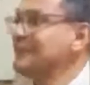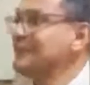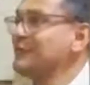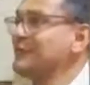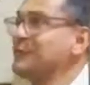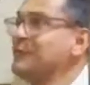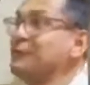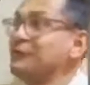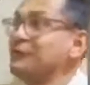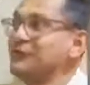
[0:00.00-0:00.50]

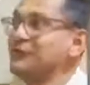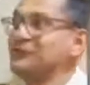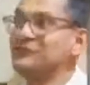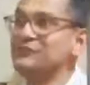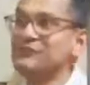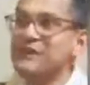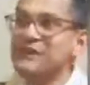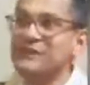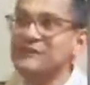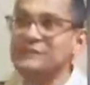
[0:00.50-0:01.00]
Who are you to
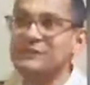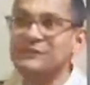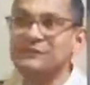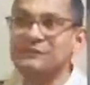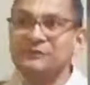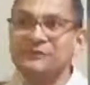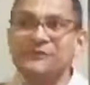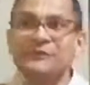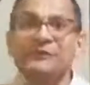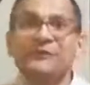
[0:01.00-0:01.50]
judge? Because
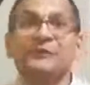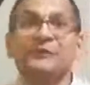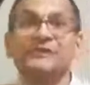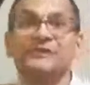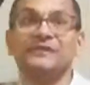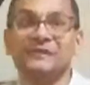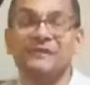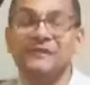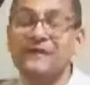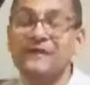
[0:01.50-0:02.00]
we don't know
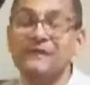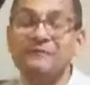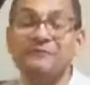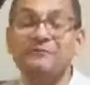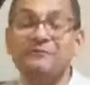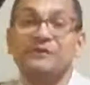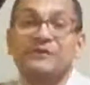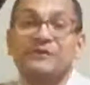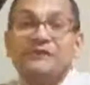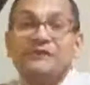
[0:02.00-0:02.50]
we
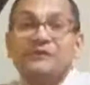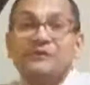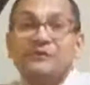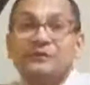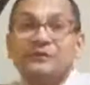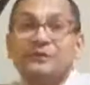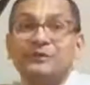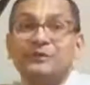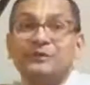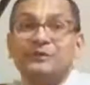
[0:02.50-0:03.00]
really have no
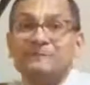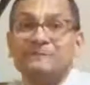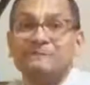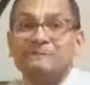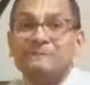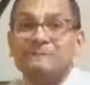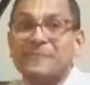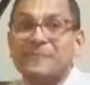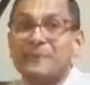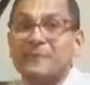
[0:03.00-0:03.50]
clue
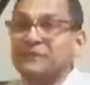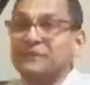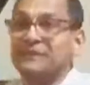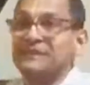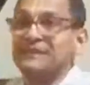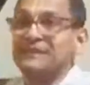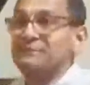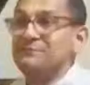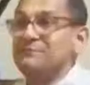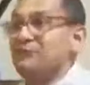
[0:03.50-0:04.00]
what they
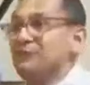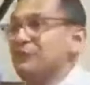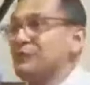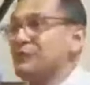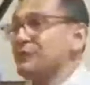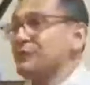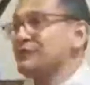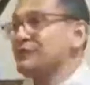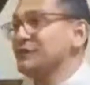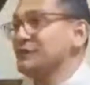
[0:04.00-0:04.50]
did before,
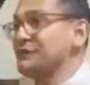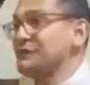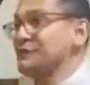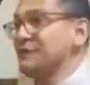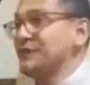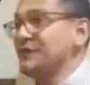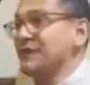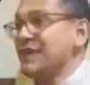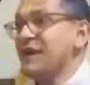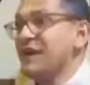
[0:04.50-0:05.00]
what they're
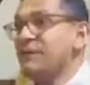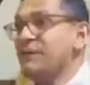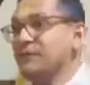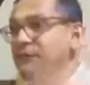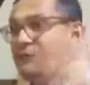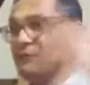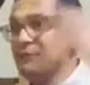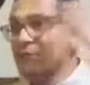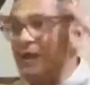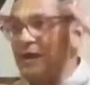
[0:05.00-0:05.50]
doing now, what
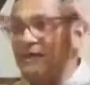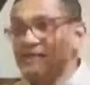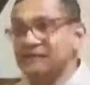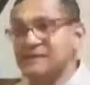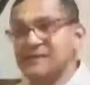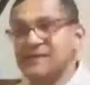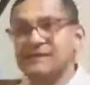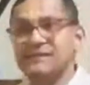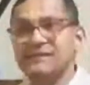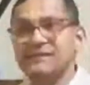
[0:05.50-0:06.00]
their
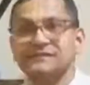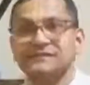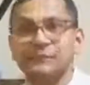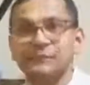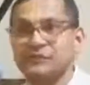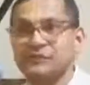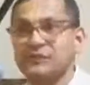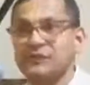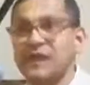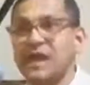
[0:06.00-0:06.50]
mindset is,
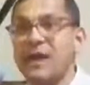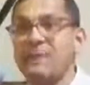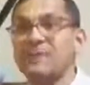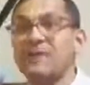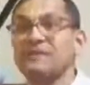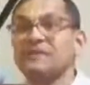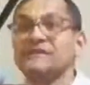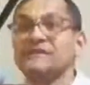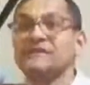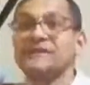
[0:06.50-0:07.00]
what's going to happen
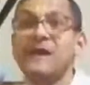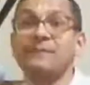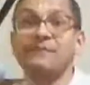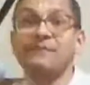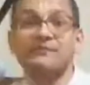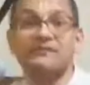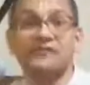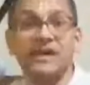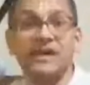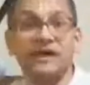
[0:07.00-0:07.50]
at the time
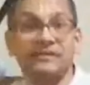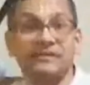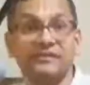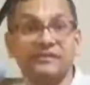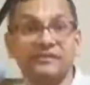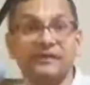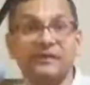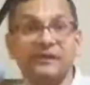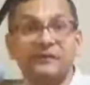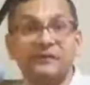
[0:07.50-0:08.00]
of death.
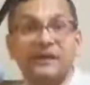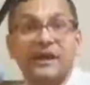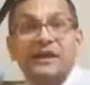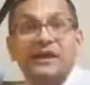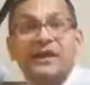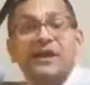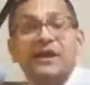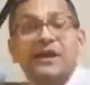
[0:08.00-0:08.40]
Right?